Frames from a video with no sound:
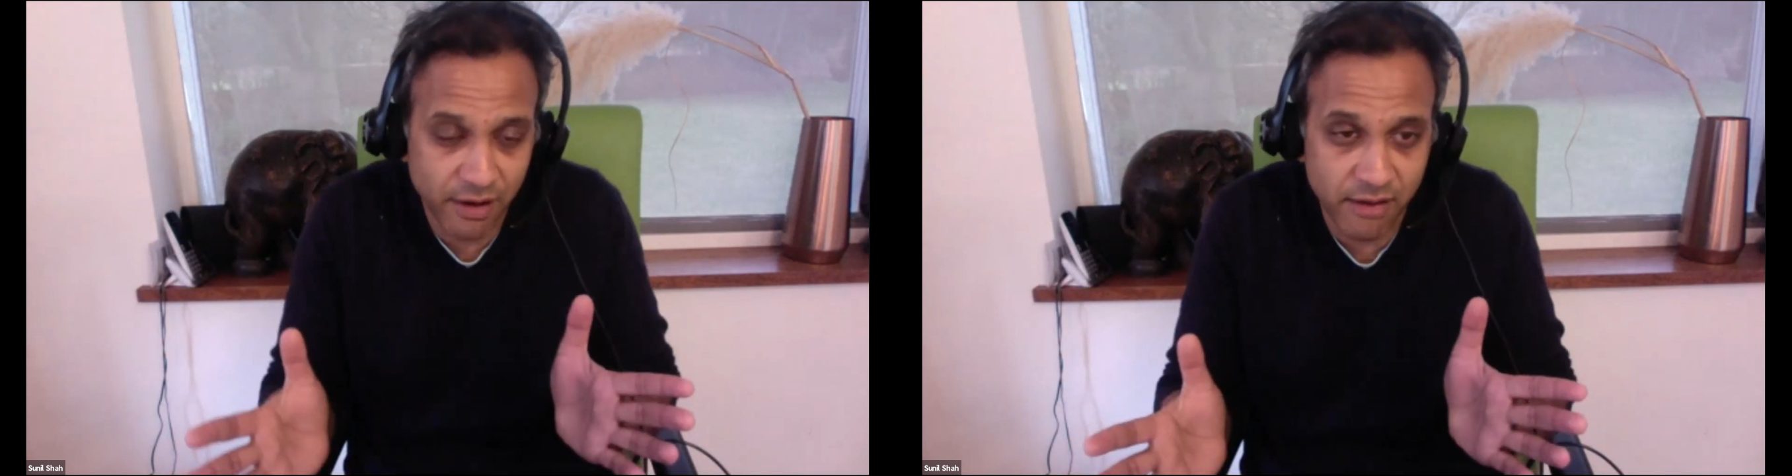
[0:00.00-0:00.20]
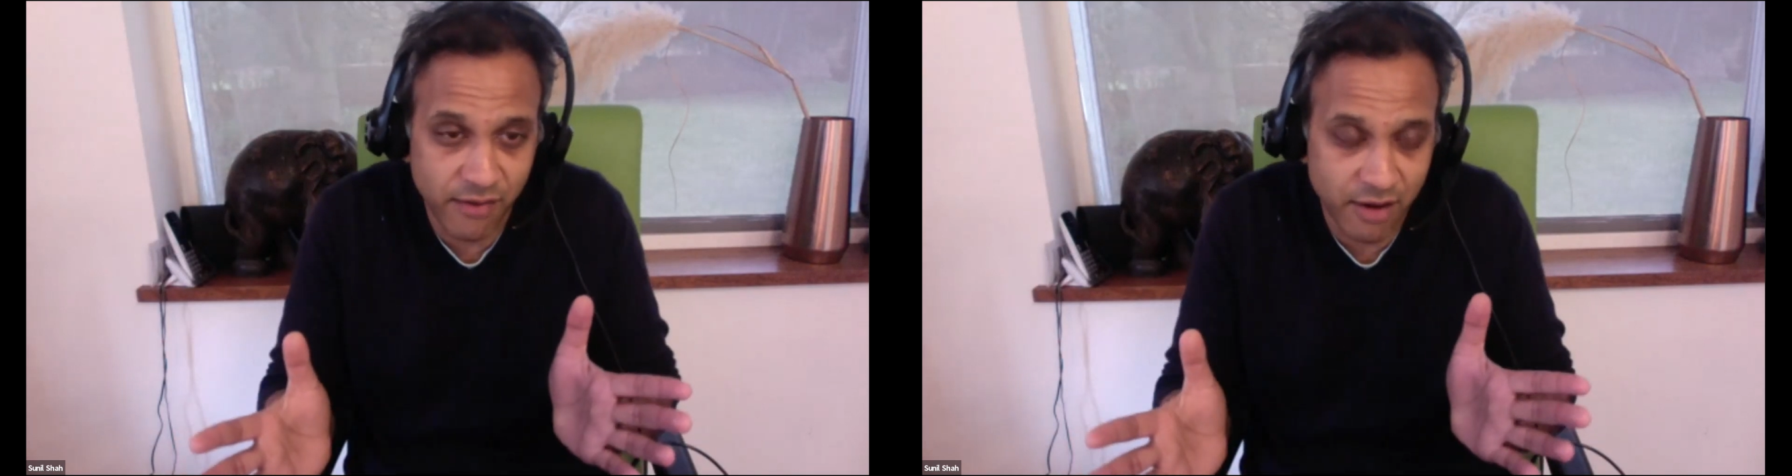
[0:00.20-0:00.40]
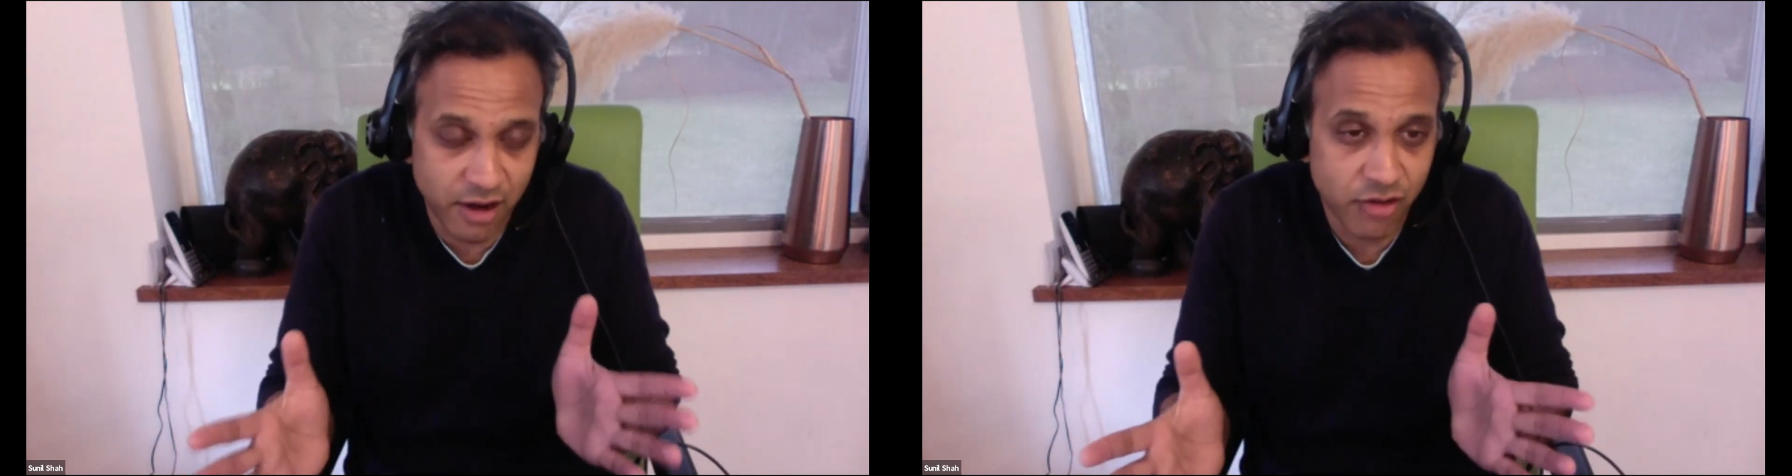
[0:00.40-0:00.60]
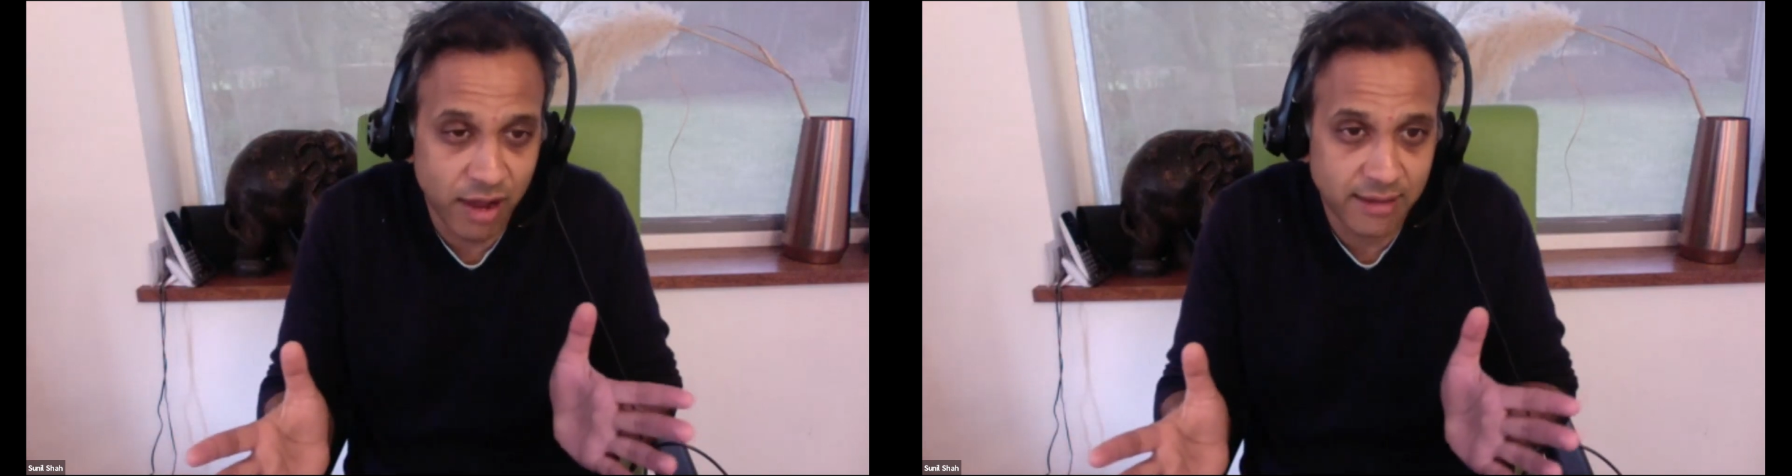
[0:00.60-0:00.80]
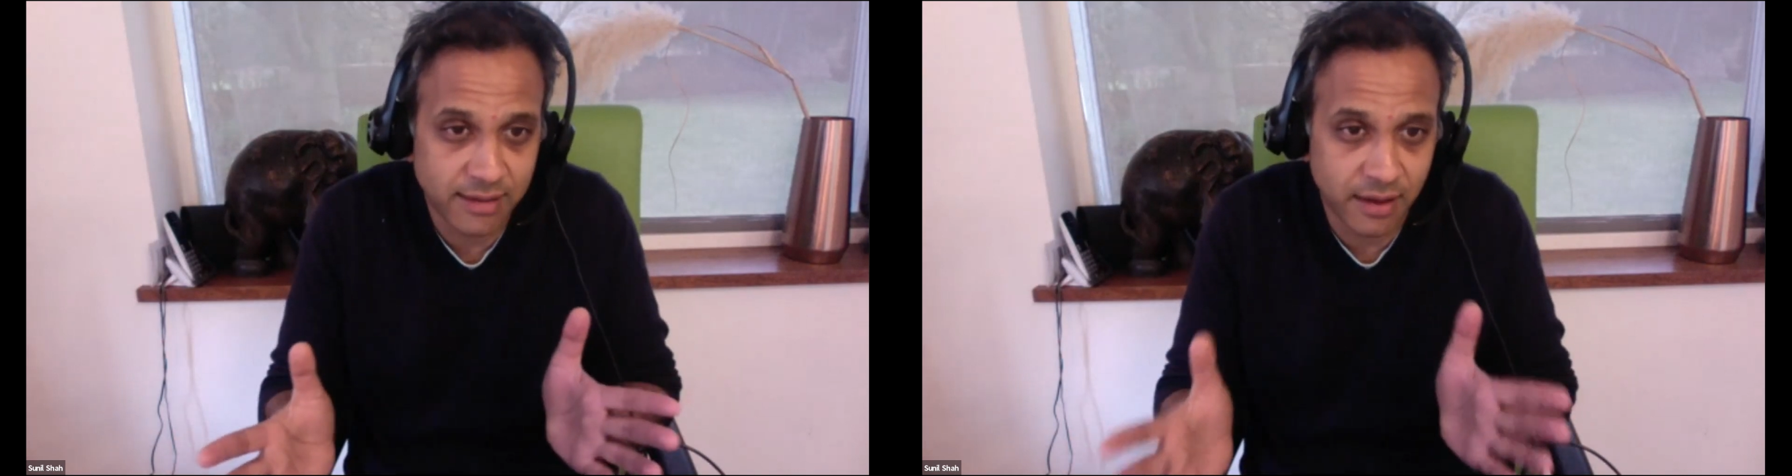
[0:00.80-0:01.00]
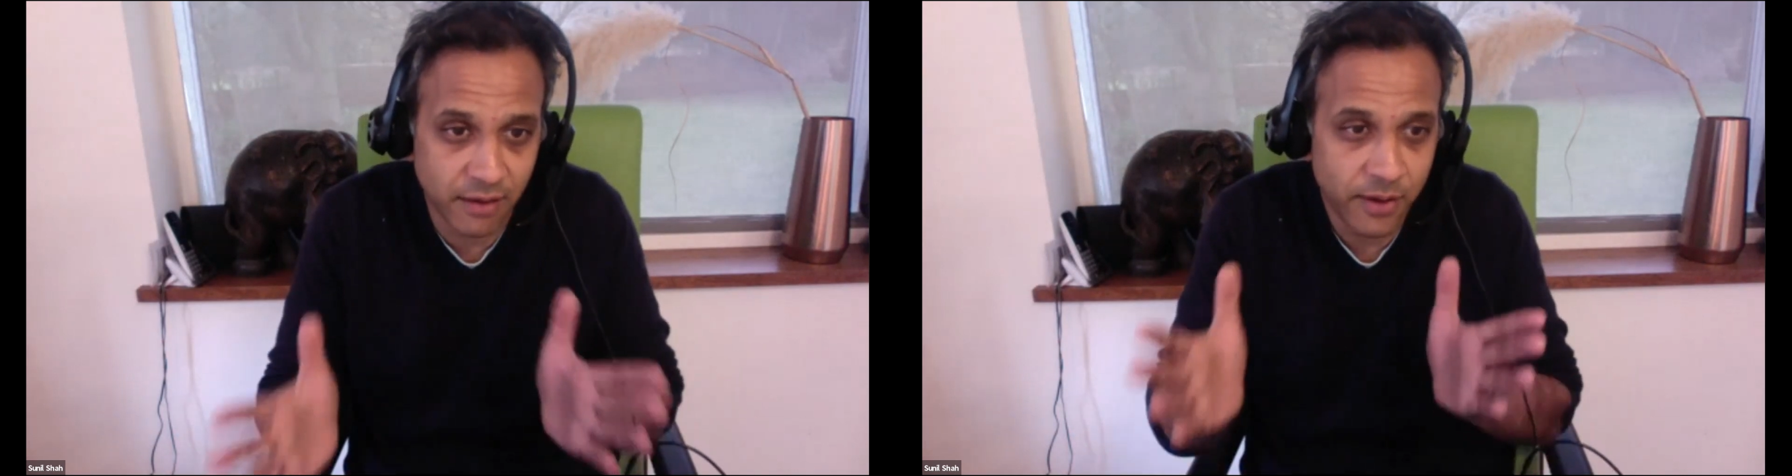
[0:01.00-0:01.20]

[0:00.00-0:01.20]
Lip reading: very, very attractive.